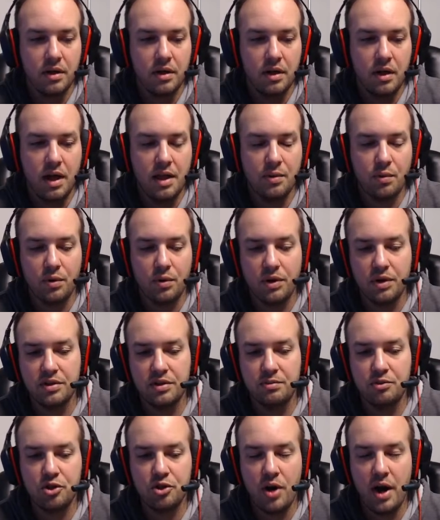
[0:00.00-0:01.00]
And then we're going to
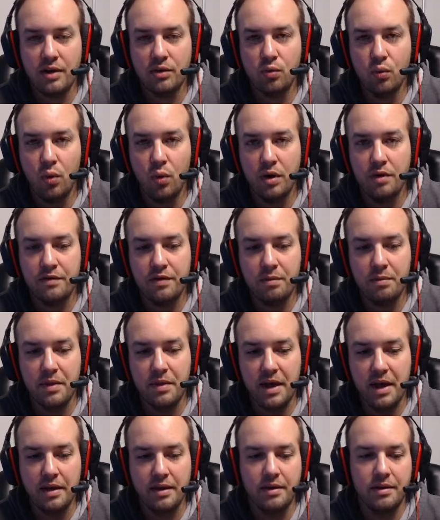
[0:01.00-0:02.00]
subtract 1 from
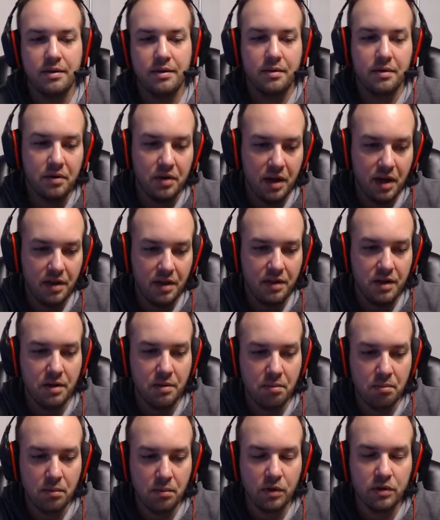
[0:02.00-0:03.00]
that and then
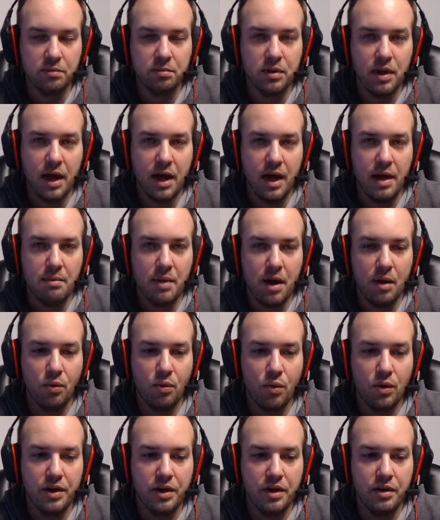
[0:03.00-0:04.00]
multiply it by
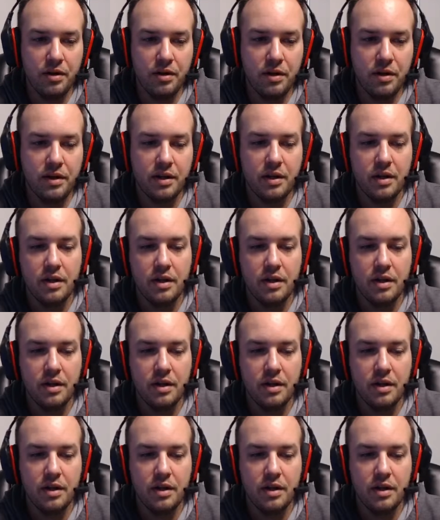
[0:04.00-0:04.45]
100